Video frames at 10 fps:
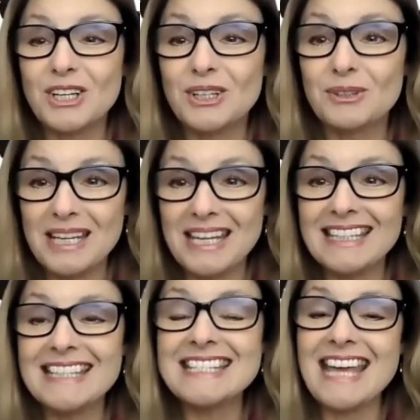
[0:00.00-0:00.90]

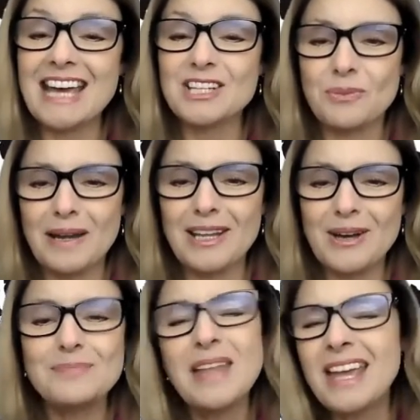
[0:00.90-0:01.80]
green dash radio.